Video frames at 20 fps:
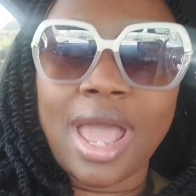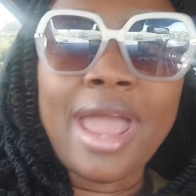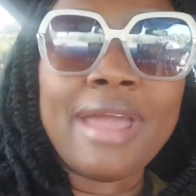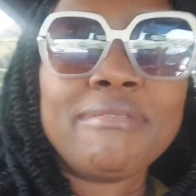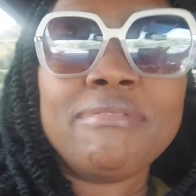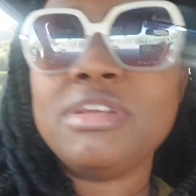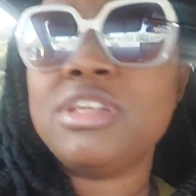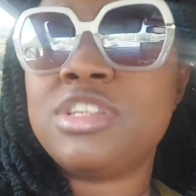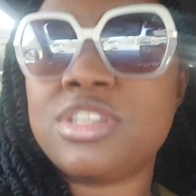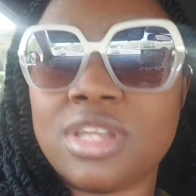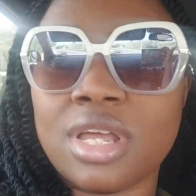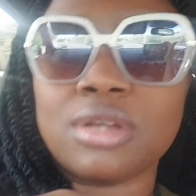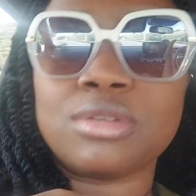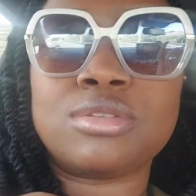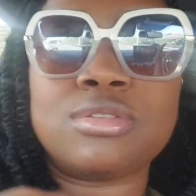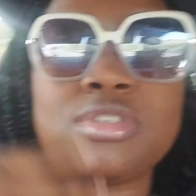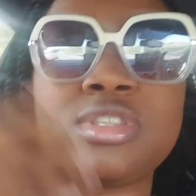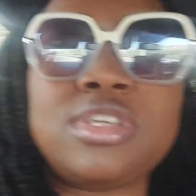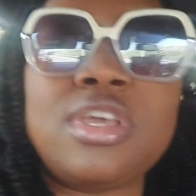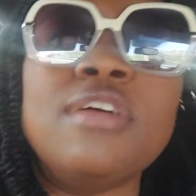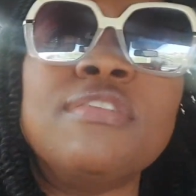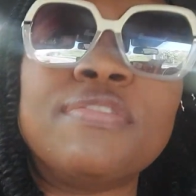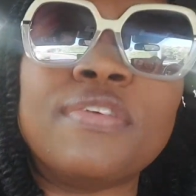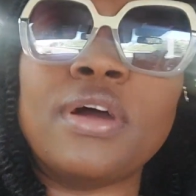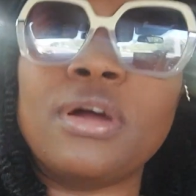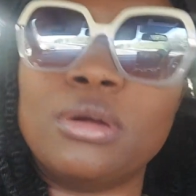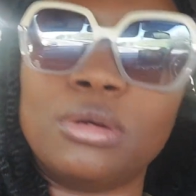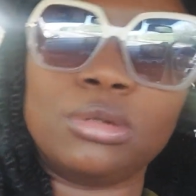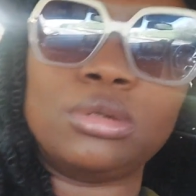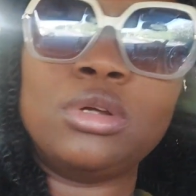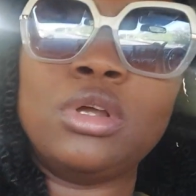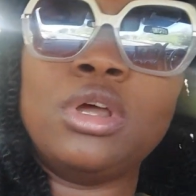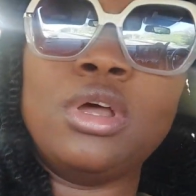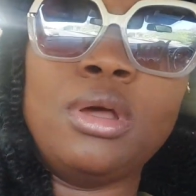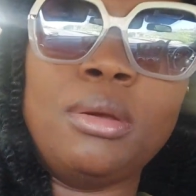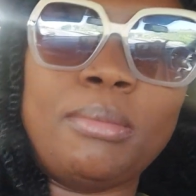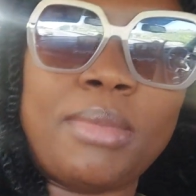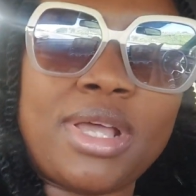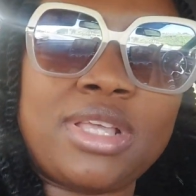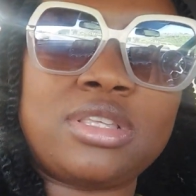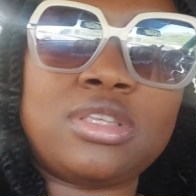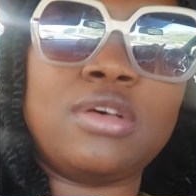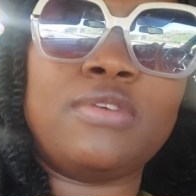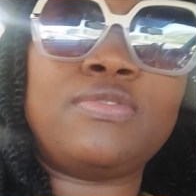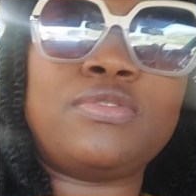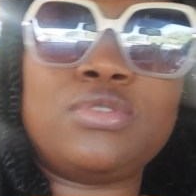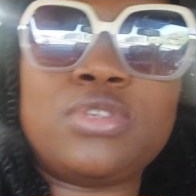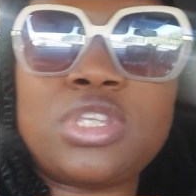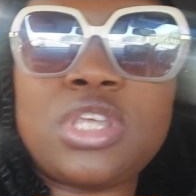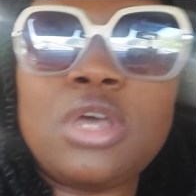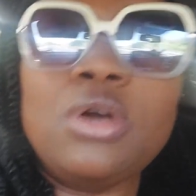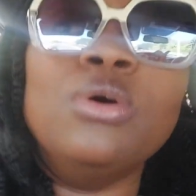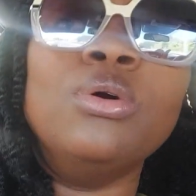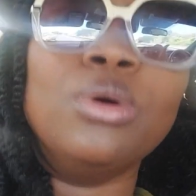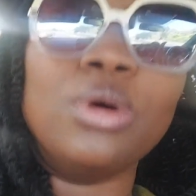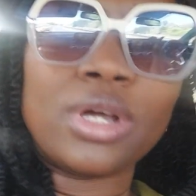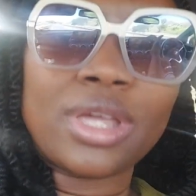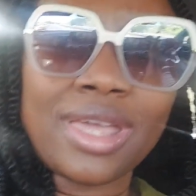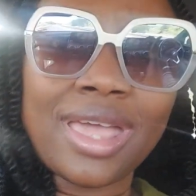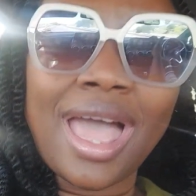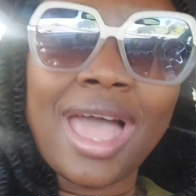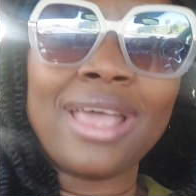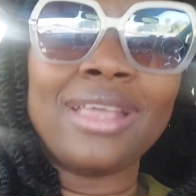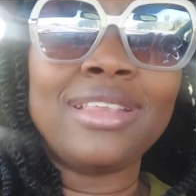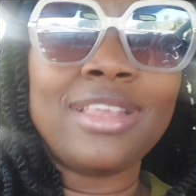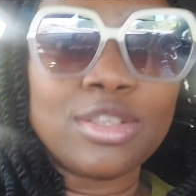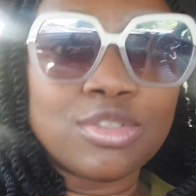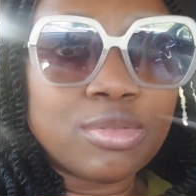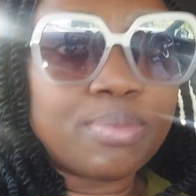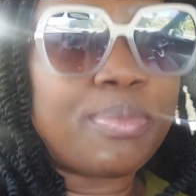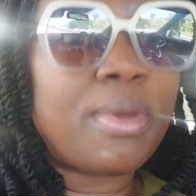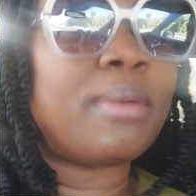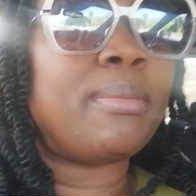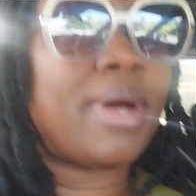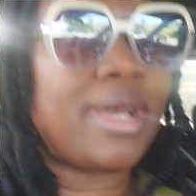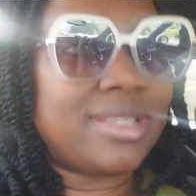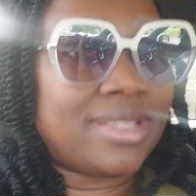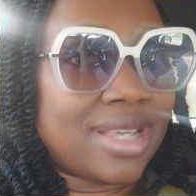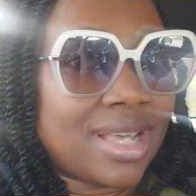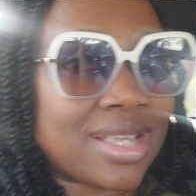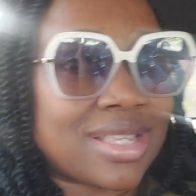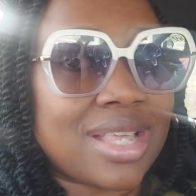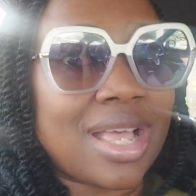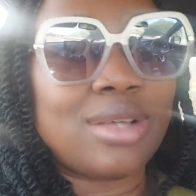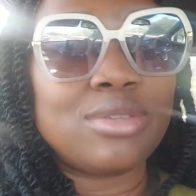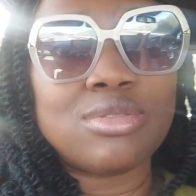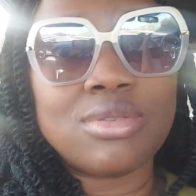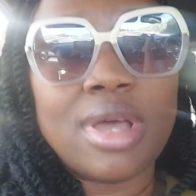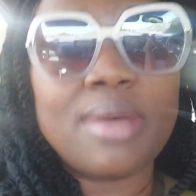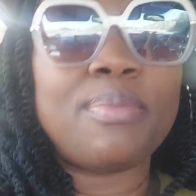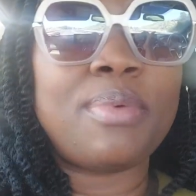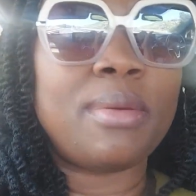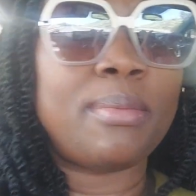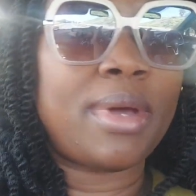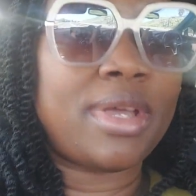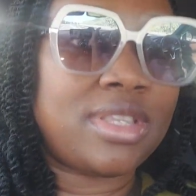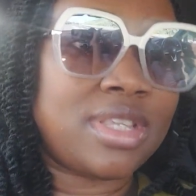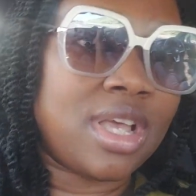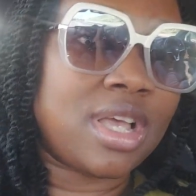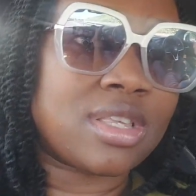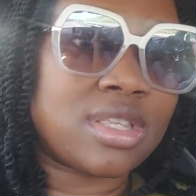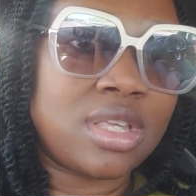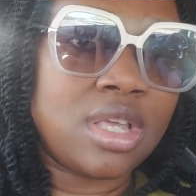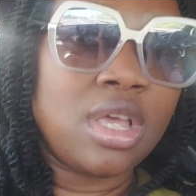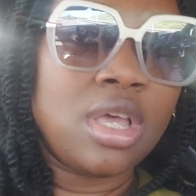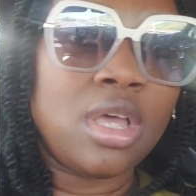I reached out to CFR myself to say, oh, okay, I need to pay my tax. How do I pay my tax?